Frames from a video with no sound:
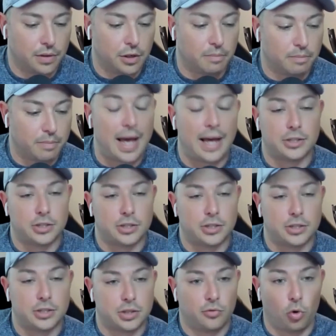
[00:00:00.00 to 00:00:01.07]
your
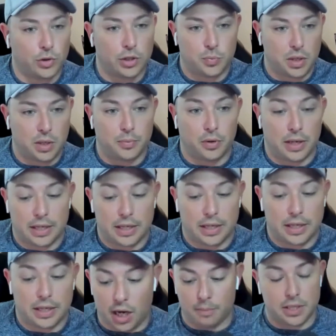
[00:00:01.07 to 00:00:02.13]
best for these people,
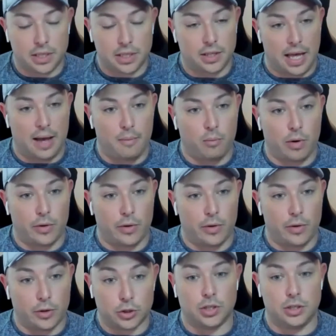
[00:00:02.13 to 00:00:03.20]
and it's up to them
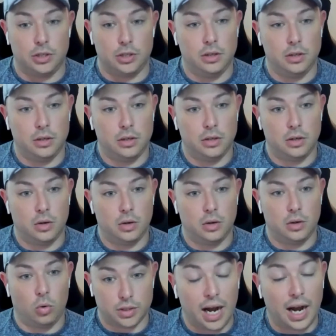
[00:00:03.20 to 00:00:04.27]
whether it's good
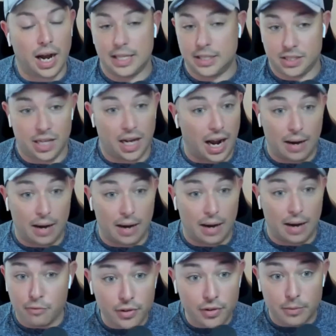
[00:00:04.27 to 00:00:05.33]
or it's
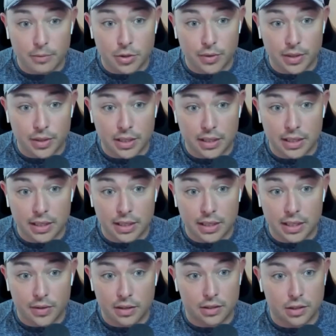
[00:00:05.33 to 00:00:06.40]
time for them to read it.
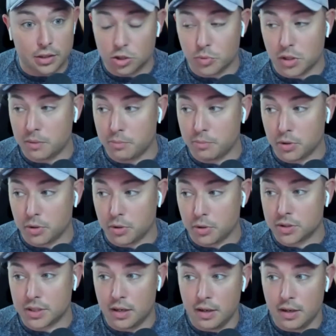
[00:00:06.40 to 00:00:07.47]
Even like there's so many
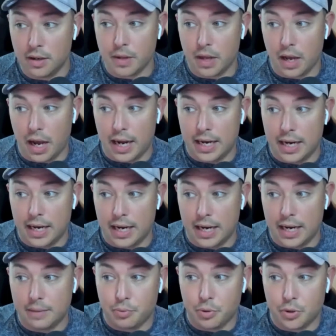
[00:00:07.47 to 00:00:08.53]
books that
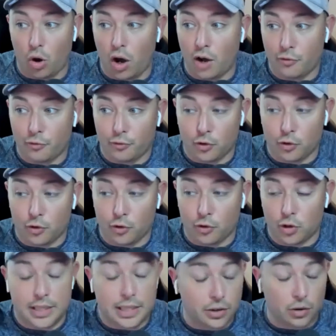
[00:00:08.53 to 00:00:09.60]
I put off for
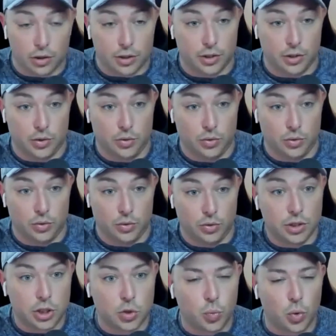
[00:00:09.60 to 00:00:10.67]
a year or two
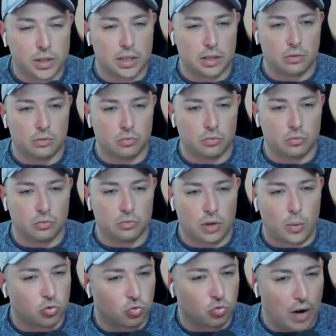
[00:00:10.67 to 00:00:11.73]
because it just wasn't I
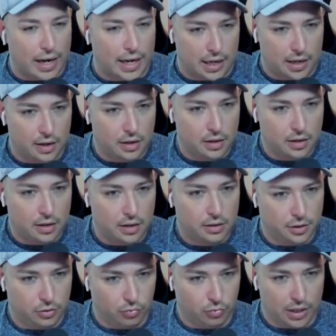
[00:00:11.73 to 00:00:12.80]
wasn't ready
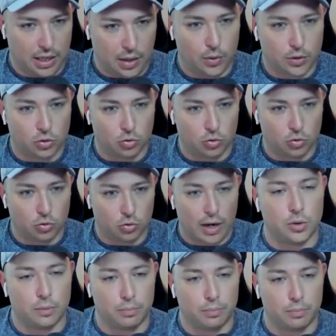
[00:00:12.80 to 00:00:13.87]
to read it. I wasn't
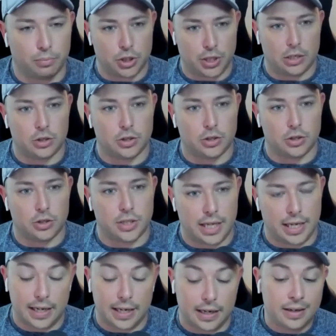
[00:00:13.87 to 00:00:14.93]
ready to appreciate it or
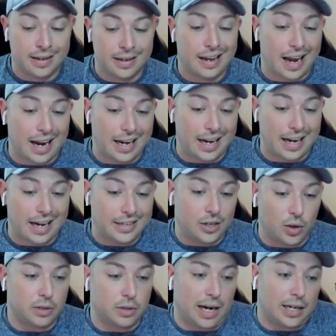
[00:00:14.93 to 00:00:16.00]
take it in. And you know
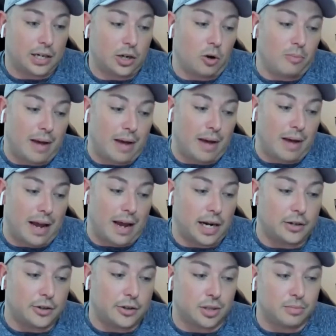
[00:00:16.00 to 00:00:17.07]
what? Kind of going back on
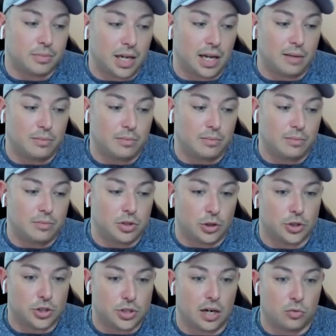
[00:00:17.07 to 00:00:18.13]
haters, sometimes
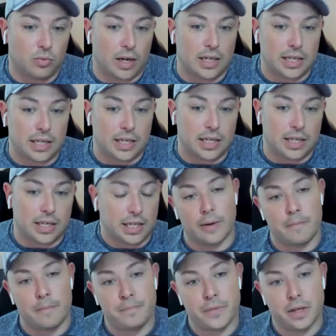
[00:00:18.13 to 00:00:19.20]
they're just not ready to hear
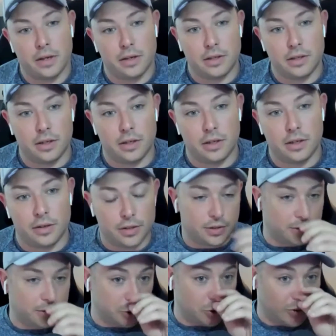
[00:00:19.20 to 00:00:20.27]
it.
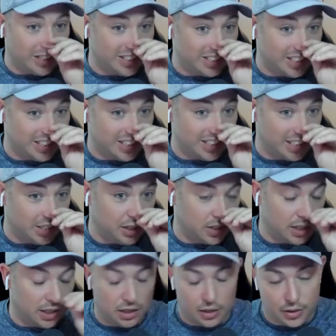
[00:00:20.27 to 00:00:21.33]
There's a translation.
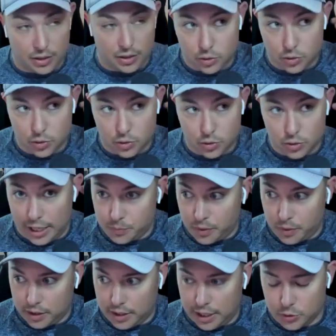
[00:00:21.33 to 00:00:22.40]
I think this was the
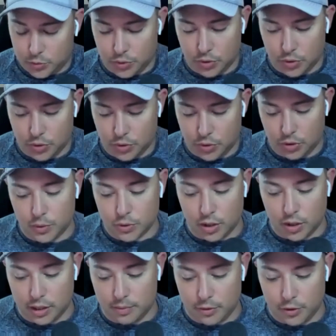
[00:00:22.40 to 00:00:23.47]
last podcast we were on. We're
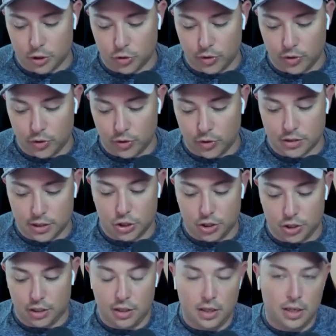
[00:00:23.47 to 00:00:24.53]
talking about the
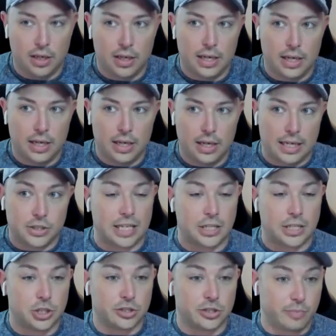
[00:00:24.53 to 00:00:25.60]
translation in
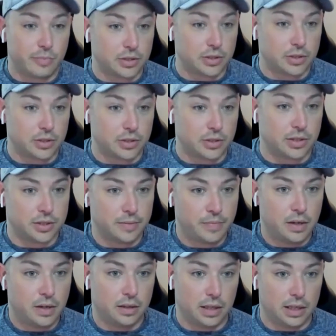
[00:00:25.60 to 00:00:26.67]
stages of business.
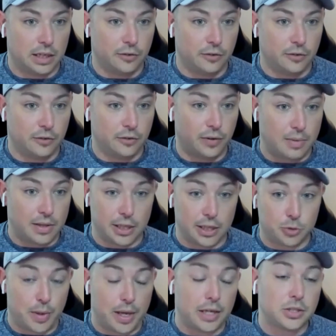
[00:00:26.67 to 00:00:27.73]
Like if I'm in
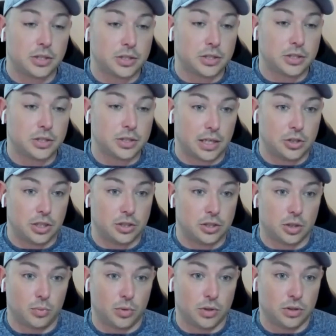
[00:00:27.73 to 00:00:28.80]
the expansion stage
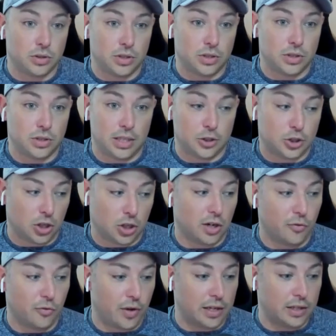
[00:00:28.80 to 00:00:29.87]
and someone's in a
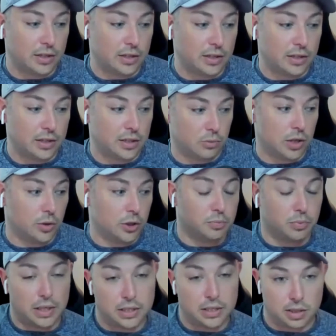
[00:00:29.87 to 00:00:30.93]
startup phase and I'm trying to
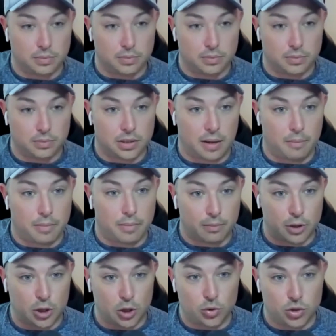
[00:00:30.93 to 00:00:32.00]
explain something to them,
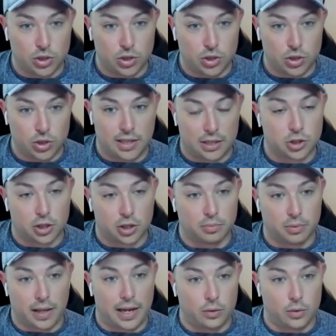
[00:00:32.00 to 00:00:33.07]
but I'm using that
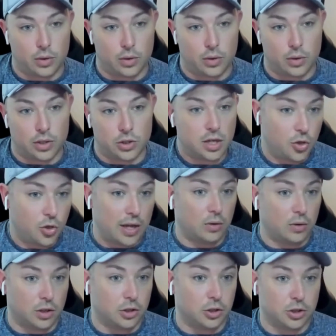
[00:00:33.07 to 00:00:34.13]
startup language, they don't